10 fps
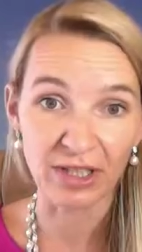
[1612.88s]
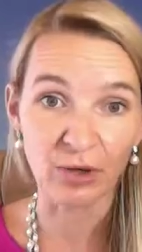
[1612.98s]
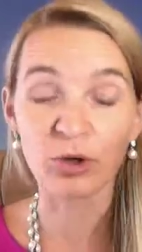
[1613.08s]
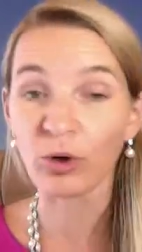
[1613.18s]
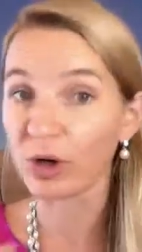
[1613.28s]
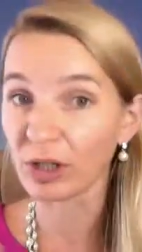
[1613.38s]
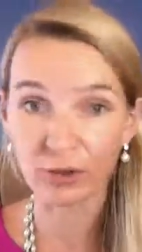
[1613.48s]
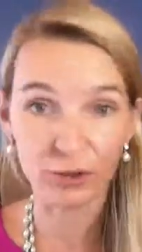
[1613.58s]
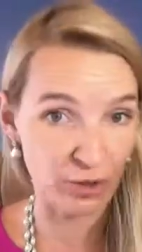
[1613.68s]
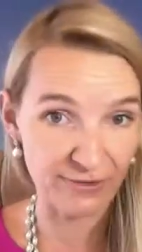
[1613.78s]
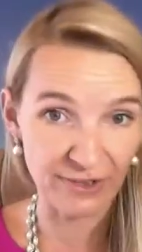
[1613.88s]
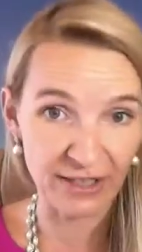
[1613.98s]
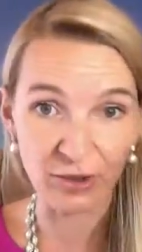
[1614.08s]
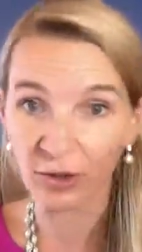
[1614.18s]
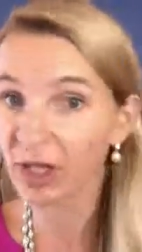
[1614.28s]
Or call a
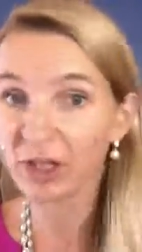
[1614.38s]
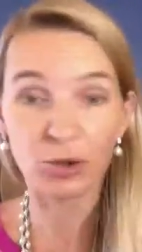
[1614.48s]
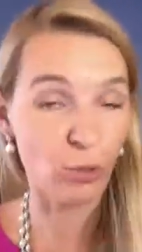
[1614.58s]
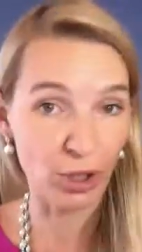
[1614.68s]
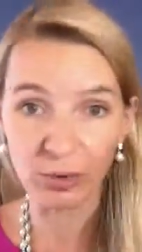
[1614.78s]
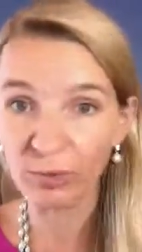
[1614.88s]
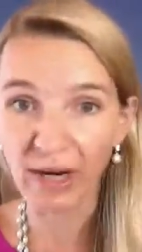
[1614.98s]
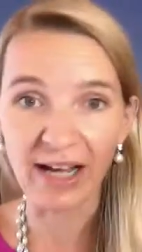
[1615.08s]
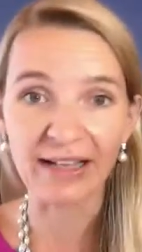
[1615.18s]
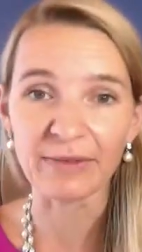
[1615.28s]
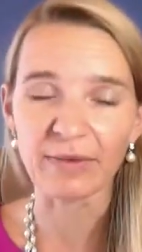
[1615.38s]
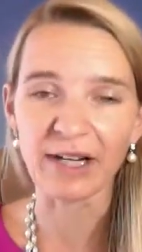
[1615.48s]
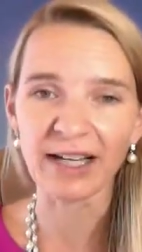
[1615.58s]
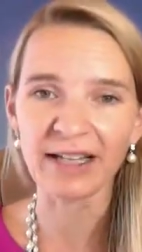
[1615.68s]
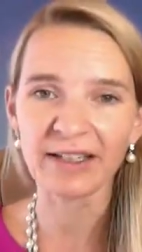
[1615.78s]
girlfriend or go on a run,
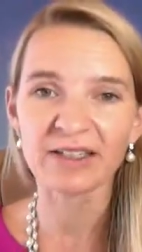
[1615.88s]
right?